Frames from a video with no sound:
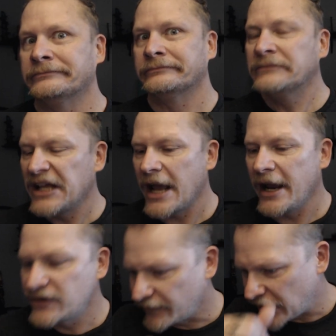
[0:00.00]
The
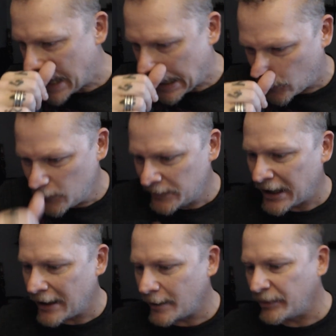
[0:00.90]
age of the Heckune
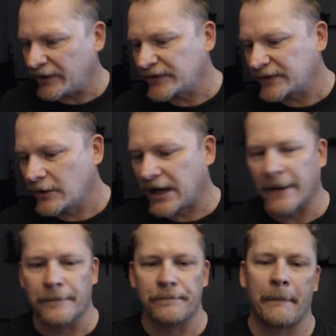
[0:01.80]
Carapace. Okay.
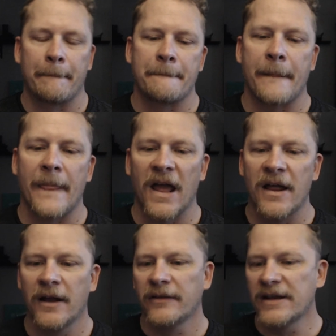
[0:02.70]

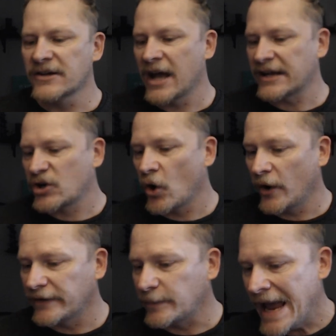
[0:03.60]
These are not
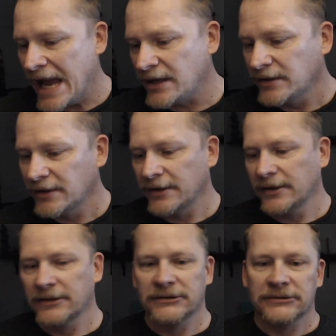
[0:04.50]
toys, man.
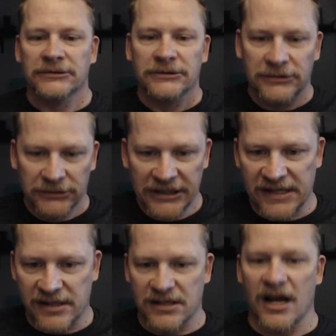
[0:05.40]
This
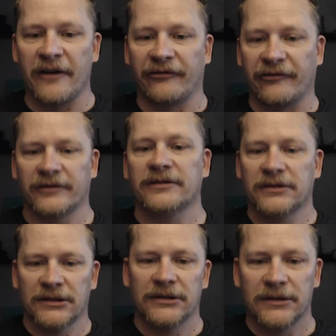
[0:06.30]
stuff
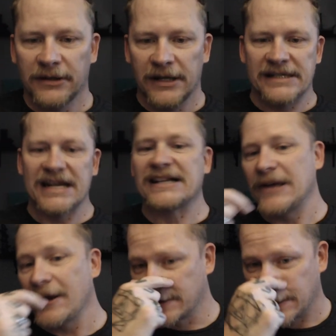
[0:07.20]
it takes
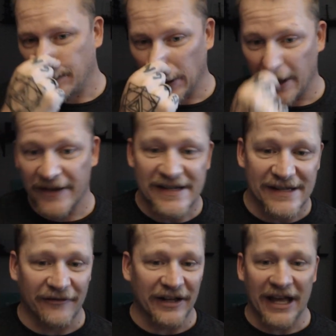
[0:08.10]
years to pull all this
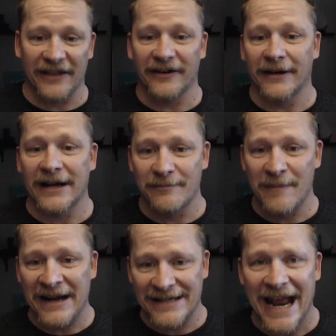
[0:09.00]
stuff together and
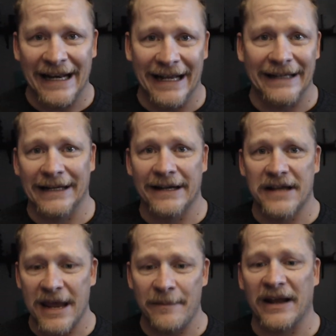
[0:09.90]
maintain it and
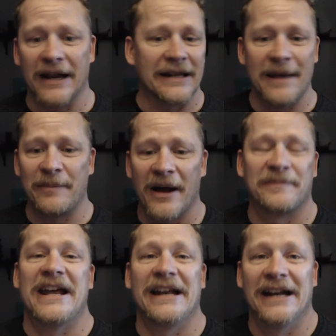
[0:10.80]
keep it and keep it
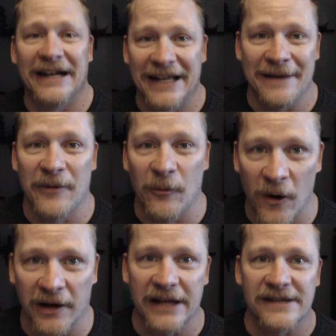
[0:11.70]
updated and keep it
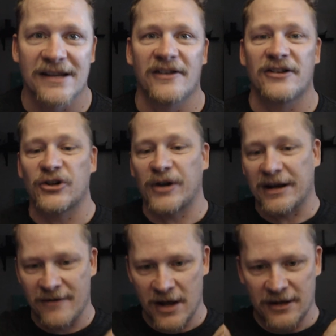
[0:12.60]
working so that you
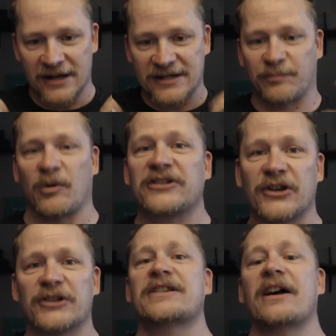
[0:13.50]
can express
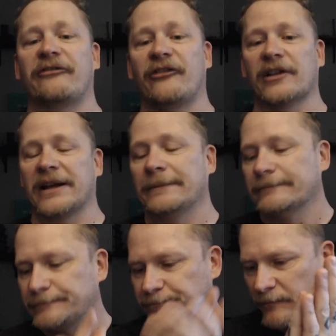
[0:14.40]
yourself fully.
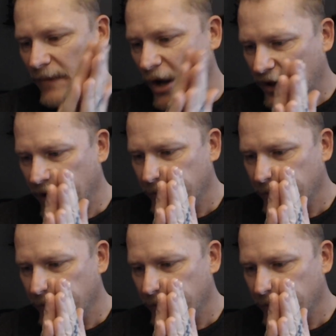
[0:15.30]
Okay.